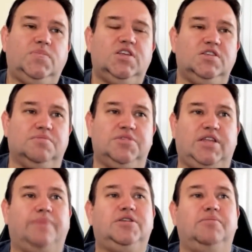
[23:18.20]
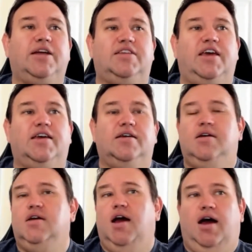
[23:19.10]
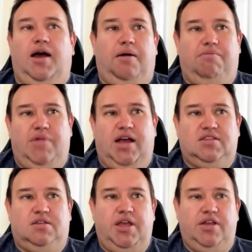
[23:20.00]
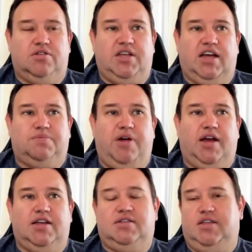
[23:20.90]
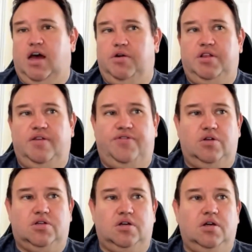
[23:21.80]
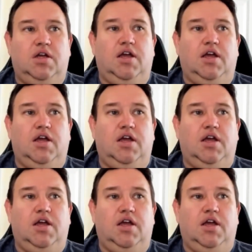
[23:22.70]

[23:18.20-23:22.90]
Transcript: Some steps you might take. Estimate your tax brackets now and in the future.